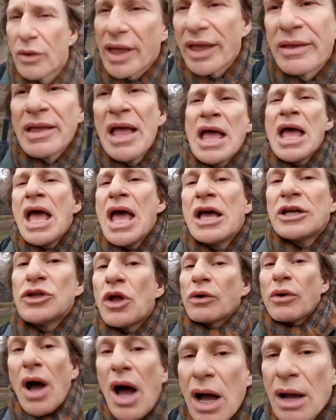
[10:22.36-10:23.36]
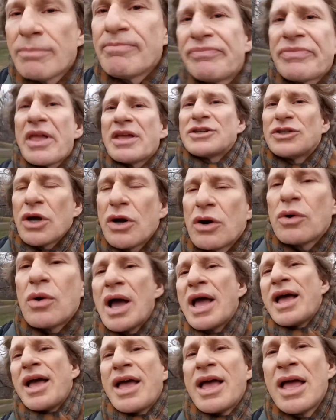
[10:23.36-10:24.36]
okay. No, so
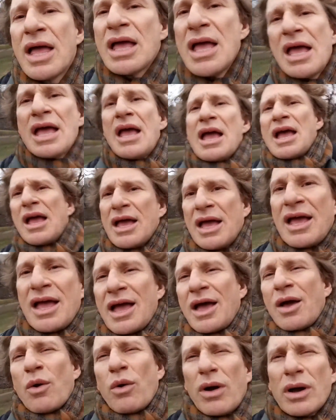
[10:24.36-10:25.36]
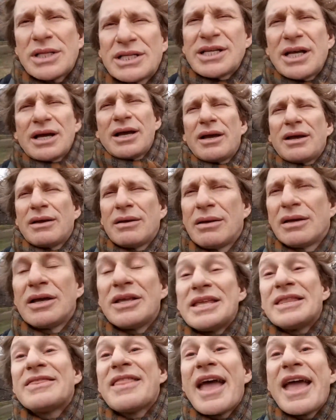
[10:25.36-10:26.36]
what?
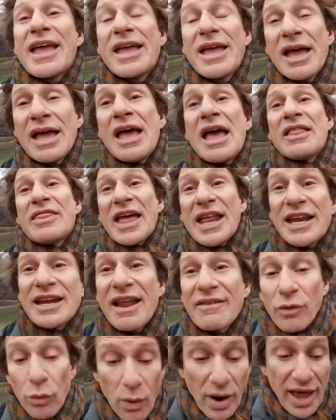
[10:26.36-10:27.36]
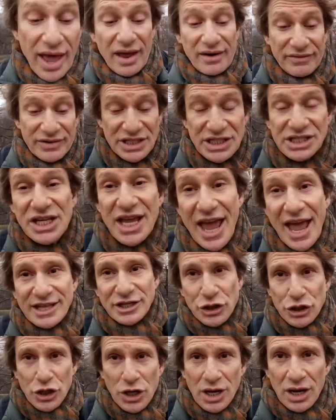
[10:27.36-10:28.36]
They didn't have a way out of a
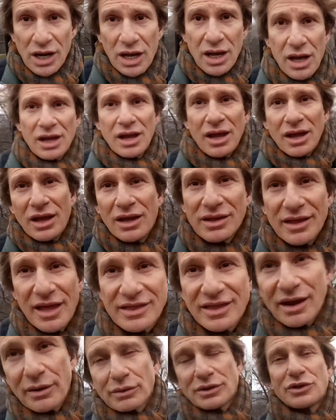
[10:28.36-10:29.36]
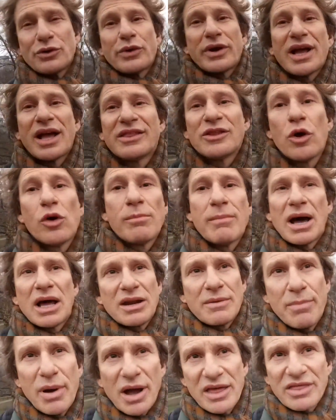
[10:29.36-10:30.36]
sketch that they were doing on the old
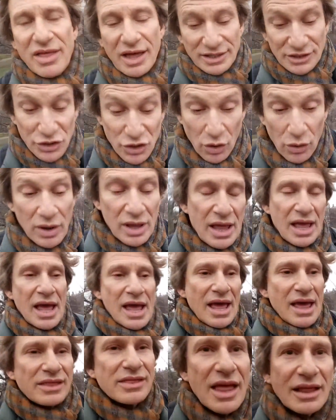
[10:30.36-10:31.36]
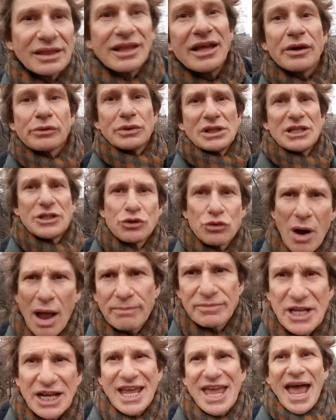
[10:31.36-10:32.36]
Monty Python, so they literally
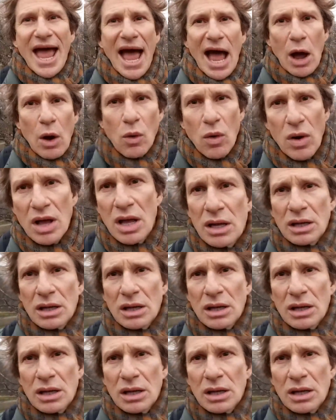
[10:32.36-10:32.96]
dropped the cow